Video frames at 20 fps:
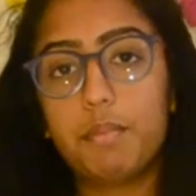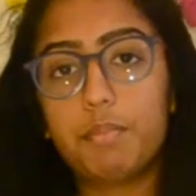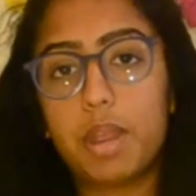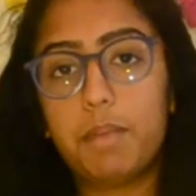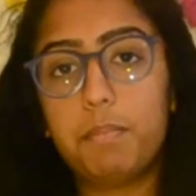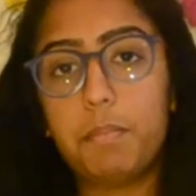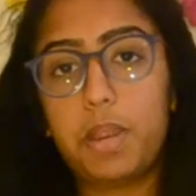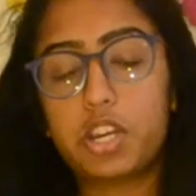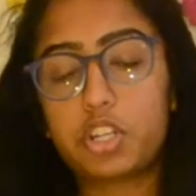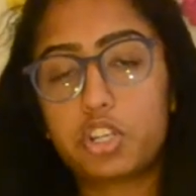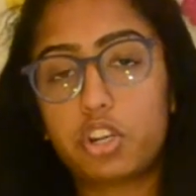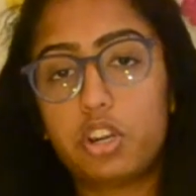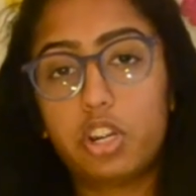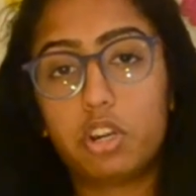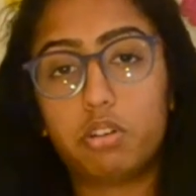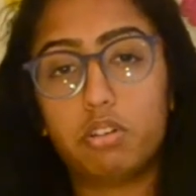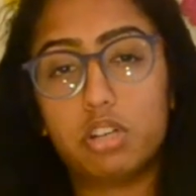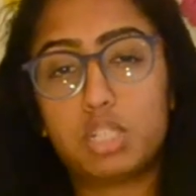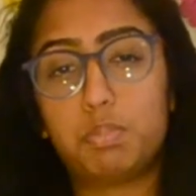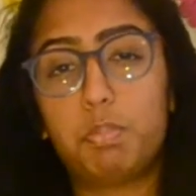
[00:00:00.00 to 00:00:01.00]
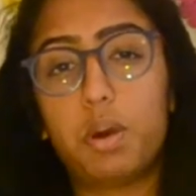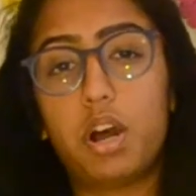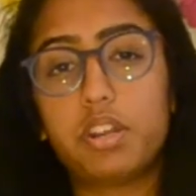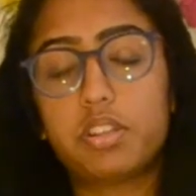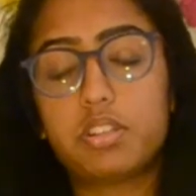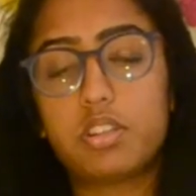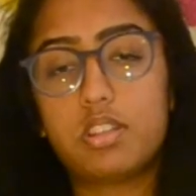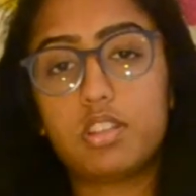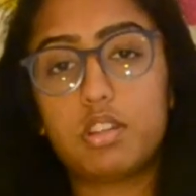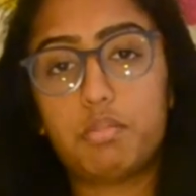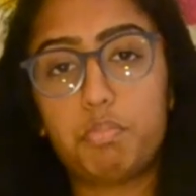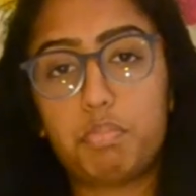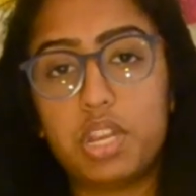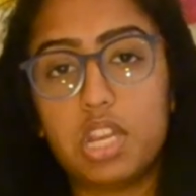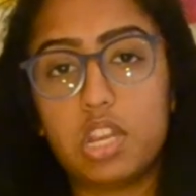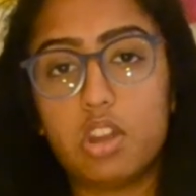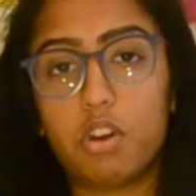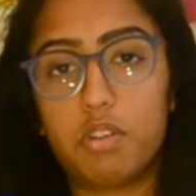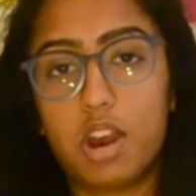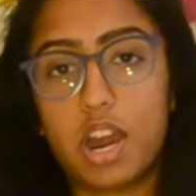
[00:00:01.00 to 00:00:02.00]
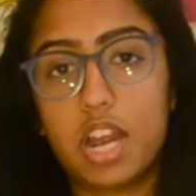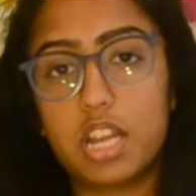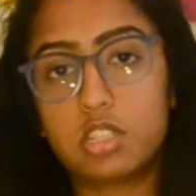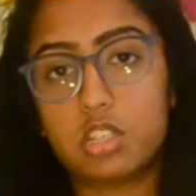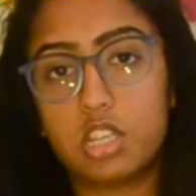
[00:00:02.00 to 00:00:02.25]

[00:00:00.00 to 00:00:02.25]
And make sure your responses and POIs